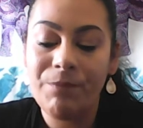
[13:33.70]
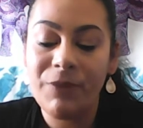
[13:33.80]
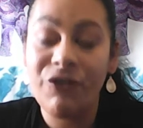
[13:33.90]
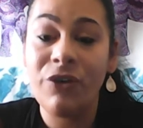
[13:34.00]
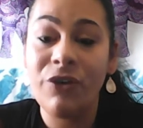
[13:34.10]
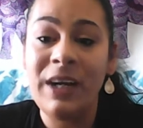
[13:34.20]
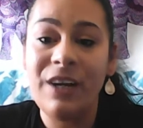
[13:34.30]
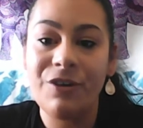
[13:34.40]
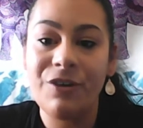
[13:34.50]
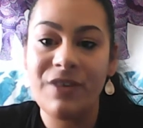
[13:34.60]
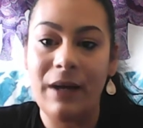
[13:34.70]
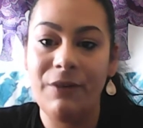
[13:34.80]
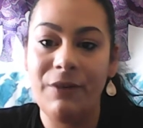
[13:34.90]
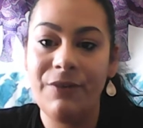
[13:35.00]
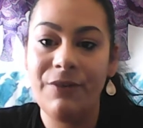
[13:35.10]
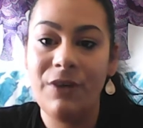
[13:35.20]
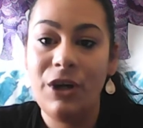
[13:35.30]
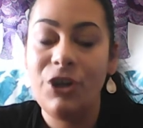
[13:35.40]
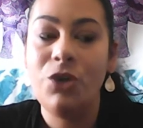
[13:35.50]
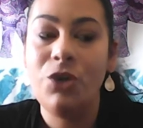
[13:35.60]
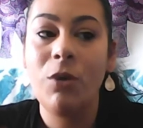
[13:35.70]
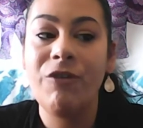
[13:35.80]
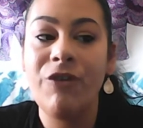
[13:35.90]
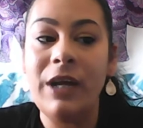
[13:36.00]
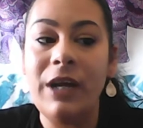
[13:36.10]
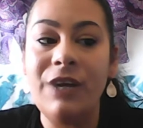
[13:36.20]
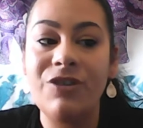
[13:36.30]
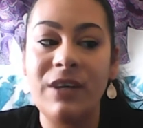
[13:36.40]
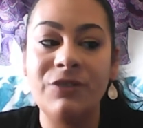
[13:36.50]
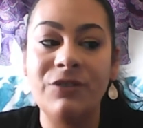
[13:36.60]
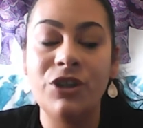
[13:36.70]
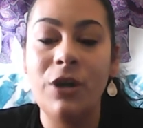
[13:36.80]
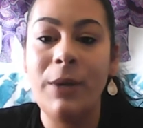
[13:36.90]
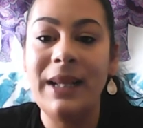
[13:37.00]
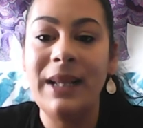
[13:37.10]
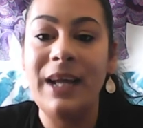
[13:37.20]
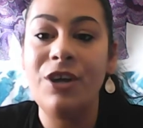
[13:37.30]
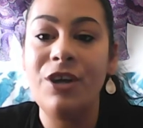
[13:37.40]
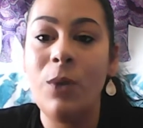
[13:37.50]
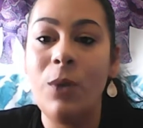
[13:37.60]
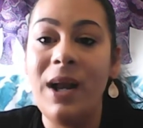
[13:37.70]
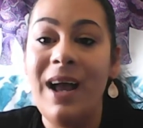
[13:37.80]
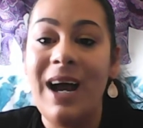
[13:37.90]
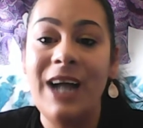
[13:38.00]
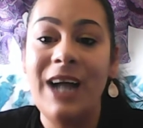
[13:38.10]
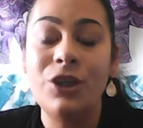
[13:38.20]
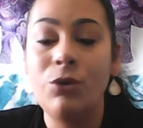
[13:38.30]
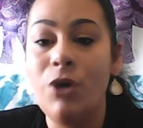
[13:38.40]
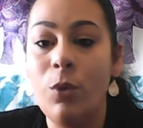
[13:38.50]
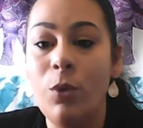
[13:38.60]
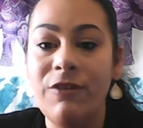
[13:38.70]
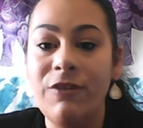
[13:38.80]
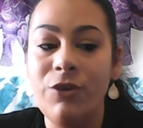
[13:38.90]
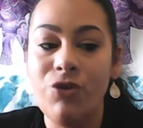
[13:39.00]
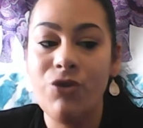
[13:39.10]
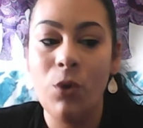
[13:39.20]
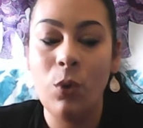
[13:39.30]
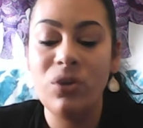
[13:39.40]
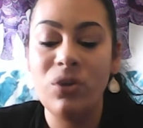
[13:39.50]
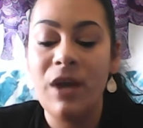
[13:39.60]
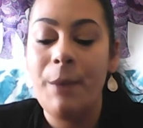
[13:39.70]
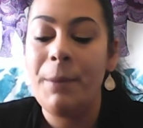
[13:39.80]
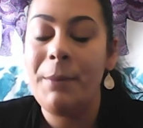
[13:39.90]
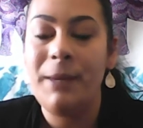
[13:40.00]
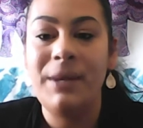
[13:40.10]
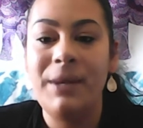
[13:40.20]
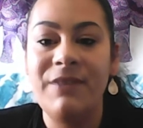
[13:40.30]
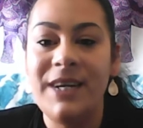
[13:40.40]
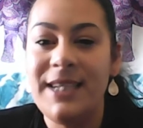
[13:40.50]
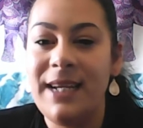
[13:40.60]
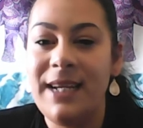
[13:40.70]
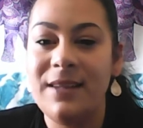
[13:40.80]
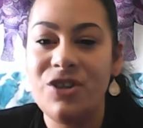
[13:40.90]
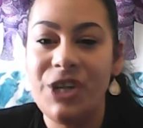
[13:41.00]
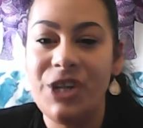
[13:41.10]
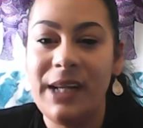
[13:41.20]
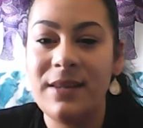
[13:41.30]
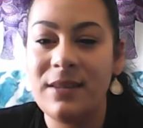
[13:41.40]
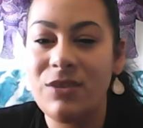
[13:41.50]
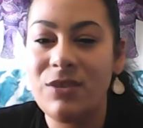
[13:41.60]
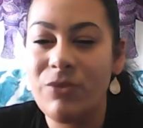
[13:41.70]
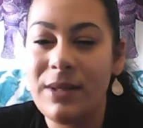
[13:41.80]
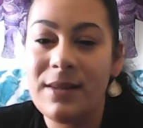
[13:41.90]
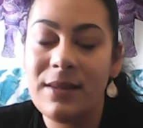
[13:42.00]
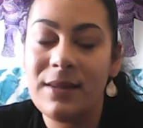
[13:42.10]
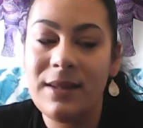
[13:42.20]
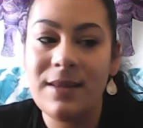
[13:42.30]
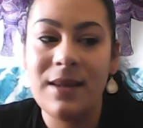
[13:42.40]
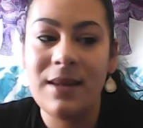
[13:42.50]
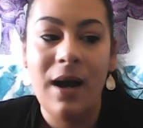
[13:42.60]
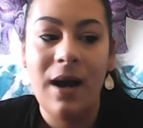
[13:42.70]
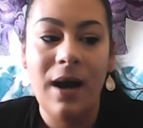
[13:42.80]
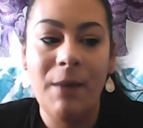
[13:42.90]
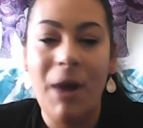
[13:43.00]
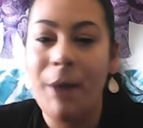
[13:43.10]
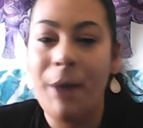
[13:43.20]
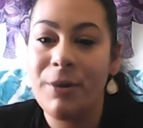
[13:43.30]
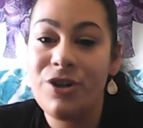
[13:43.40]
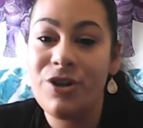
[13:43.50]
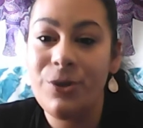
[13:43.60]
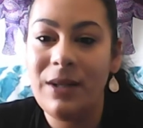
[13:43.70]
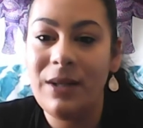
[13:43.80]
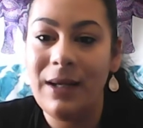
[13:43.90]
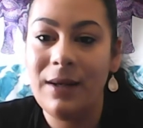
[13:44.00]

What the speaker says: freeing yourself. You are freeing yourself to knowing that, you know what, I don't know what the future holds, but maybe if I take this chance, this risk, this opportunity,